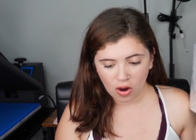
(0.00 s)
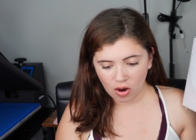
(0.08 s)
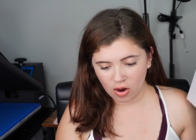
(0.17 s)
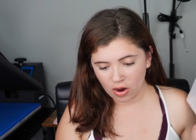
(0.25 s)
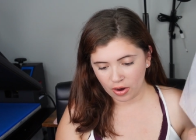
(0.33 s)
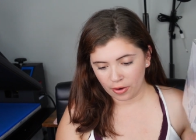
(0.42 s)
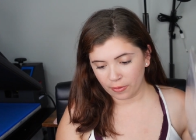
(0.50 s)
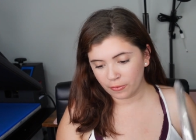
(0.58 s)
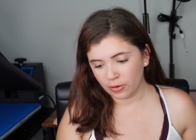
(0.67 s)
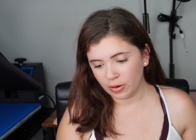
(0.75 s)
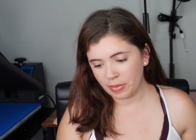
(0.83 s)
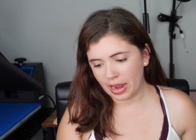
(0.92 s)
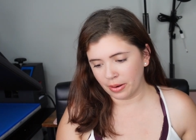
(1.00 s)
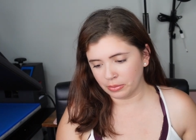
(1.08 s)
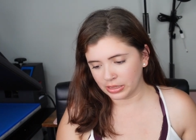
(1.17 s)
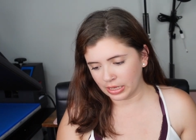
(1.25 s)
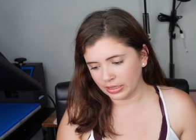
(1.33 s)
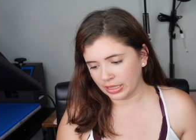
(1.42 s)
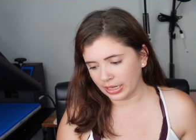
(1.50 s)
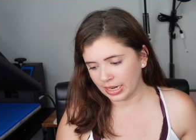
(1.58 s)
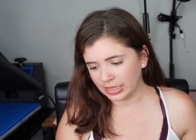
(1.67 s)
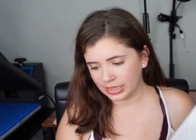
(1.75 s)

are from Amazon, like I